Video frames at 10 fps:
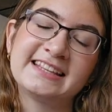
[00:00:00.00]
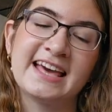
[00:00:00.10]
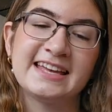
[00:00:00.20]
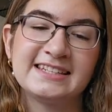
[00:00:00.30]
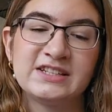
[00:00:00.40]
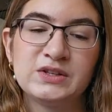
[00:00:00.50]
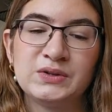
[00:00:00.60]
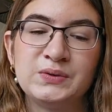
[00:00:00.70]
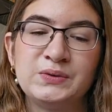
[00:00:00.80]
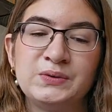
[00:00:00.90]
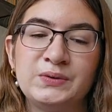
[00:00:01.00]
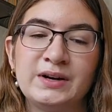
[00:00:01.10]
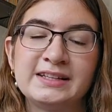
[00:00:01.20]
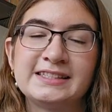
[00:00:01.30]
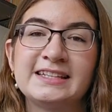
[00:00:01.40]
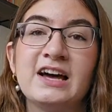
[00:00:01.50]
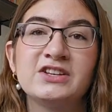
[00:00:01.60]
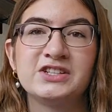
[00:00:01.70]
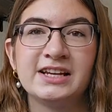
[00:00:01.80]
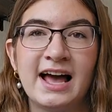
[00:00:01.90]
that to start
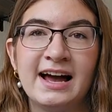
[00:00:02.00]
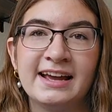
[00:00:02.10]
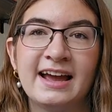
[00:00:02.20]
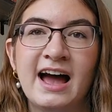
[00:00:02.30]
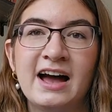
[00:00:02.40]
July